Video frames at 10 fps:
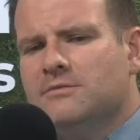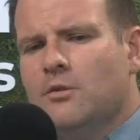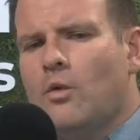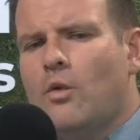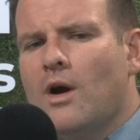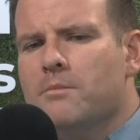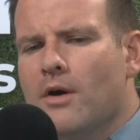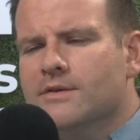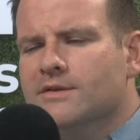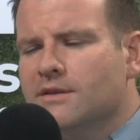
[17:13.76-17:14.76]
you? Why
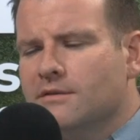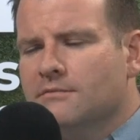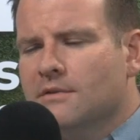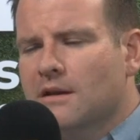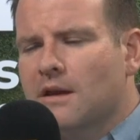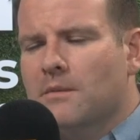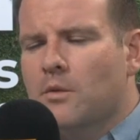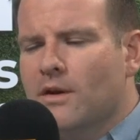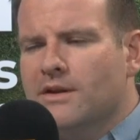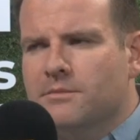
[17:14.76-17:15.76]
Boston? I mean,
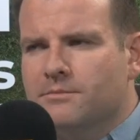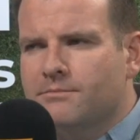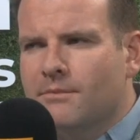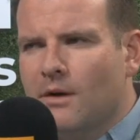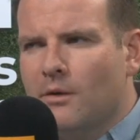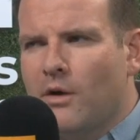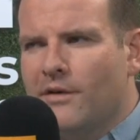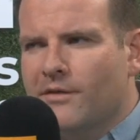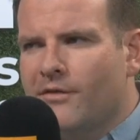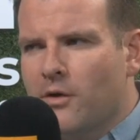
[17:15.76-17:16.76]
why do you? Why
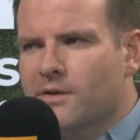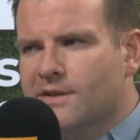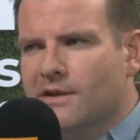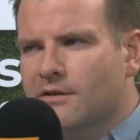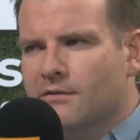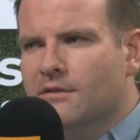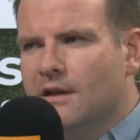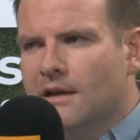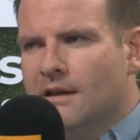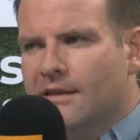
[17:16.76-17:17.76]
are you focusing on
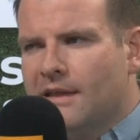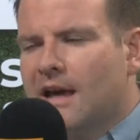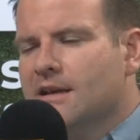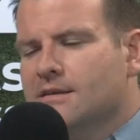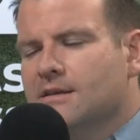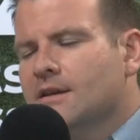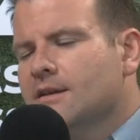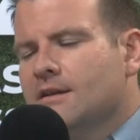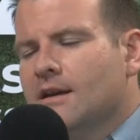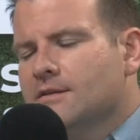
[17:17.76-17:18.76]
that as
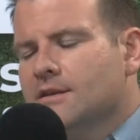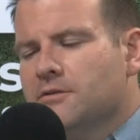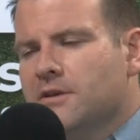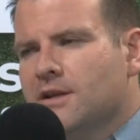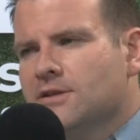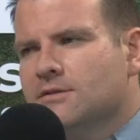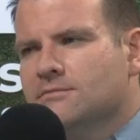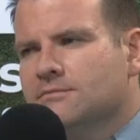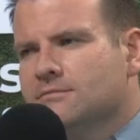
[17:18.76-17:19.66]
a as a location?